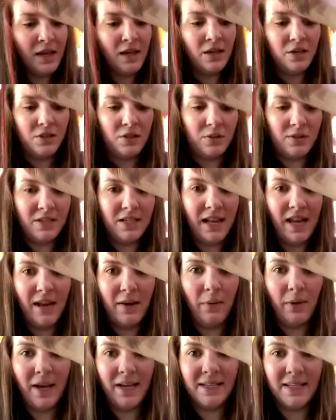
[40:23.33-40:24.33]
So today
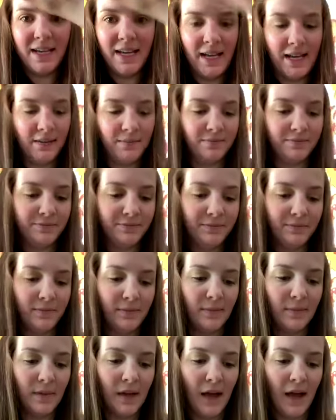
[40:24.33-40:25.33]
we did
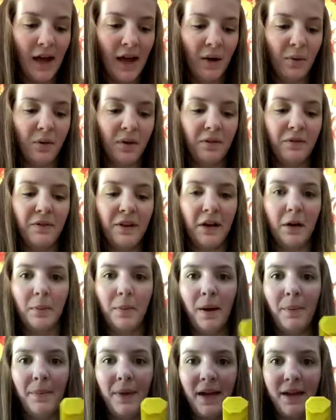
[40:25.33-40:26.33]
our finger
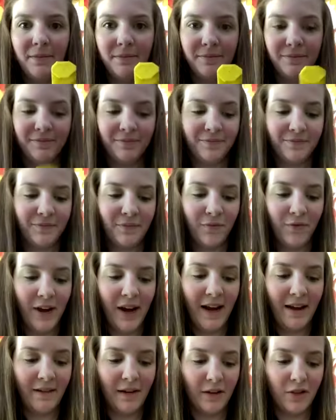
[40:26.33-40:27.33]
puppet,
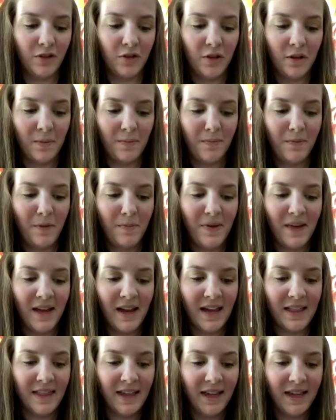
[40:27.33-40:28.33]
right? I'll show the pig
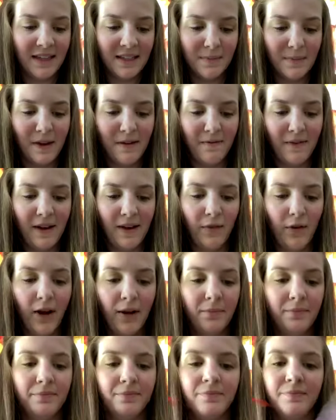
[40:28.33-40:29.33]
I think is my
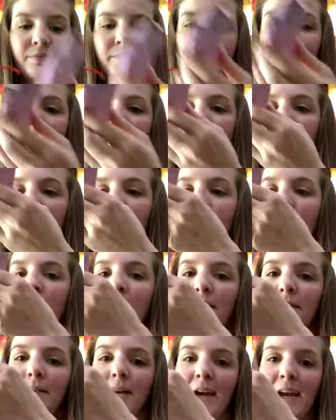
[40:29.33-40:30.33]
favorite.
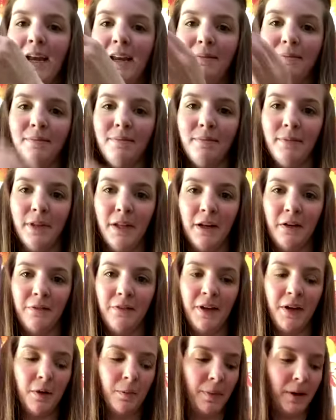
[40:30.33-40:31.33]
All right, little
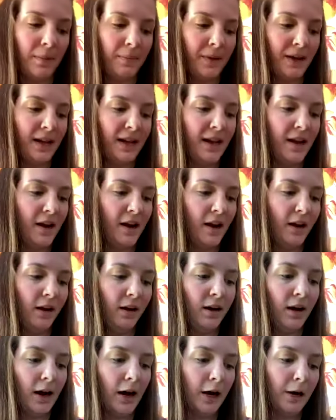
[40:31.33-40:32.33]
finger puppet here,
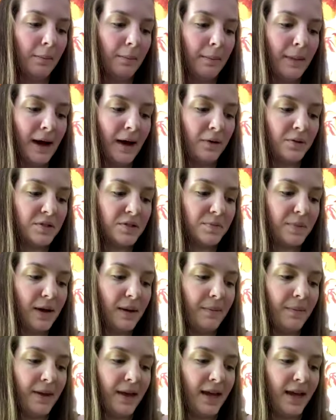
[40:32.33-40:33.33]
our mouse
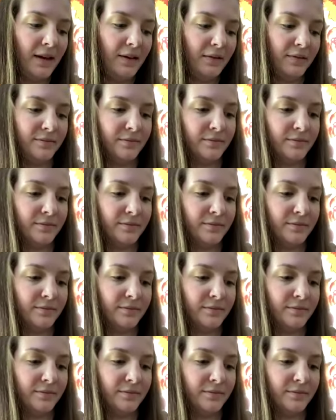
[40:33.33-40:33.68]
puppet